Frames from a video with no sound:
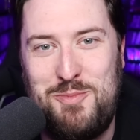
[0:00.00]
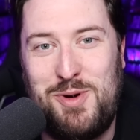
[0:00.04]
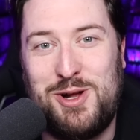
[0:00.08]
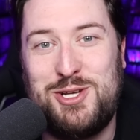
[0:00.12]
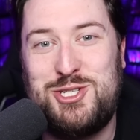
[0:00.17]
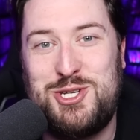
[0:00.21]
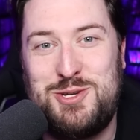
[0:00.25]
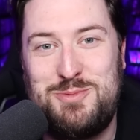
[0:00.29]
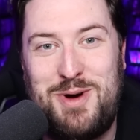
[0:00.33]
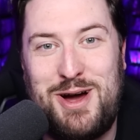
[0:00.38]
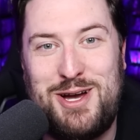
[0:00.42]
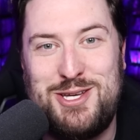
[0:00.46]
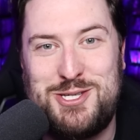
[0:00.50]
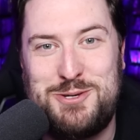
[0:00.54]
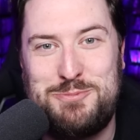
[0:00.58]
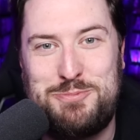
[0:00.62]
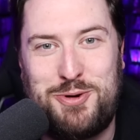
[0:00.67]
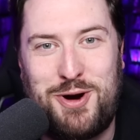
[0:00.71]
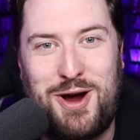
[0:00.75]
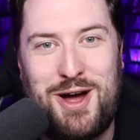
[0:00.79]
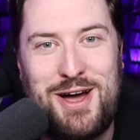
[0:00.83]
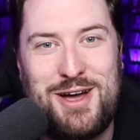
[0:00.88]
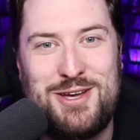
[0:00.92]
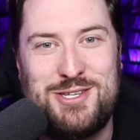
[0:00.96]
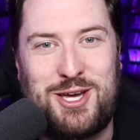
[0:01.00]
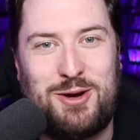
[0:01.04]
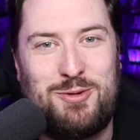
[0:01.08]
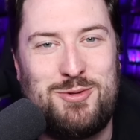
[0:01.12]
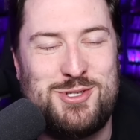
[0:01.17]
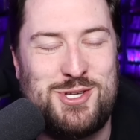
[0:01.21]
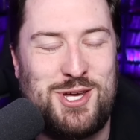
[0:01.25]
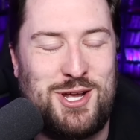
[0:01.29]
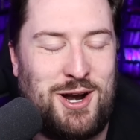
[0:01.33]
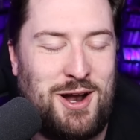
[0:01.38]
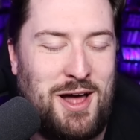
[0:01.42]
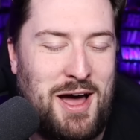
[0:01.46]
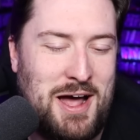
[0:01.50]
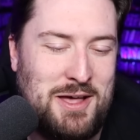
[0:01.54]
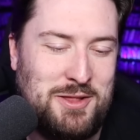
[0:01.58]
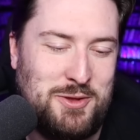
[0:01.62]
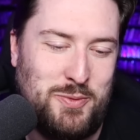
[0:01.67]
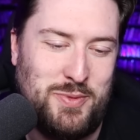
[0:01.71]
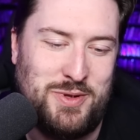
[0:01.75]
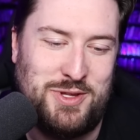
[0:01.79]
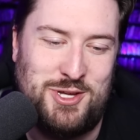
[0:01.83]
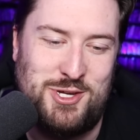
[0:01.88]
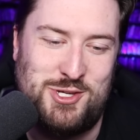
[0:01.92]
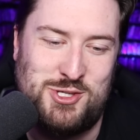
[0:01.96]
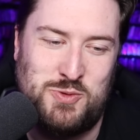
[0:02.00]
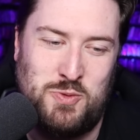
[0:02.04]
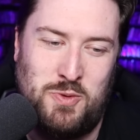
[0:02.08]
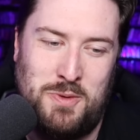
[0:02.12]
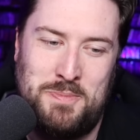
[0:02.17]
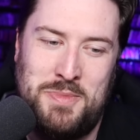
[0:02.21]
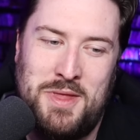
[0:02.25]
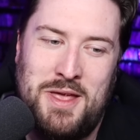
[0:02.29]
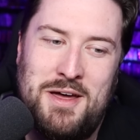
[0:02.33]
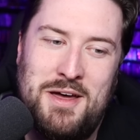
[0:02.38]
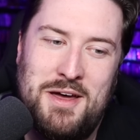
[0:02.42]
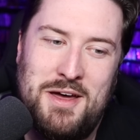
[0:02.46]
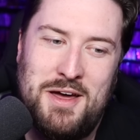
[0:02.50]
much to my surprise, I was on an island with this one.